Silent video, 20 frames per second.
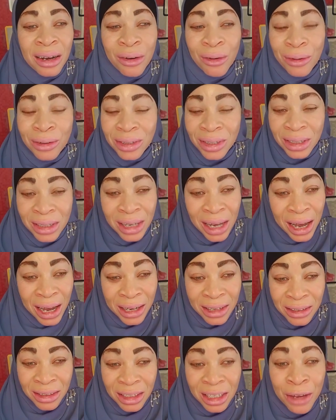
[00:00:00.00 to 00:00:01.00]

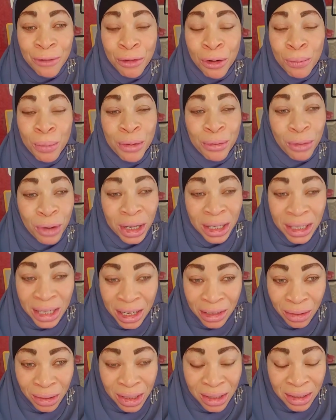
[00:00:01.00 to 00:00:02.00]
oxidized even before it
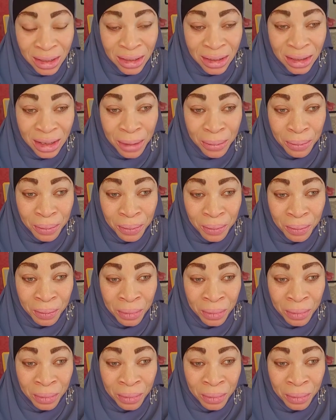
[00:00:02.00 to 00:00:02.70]
gets to the system.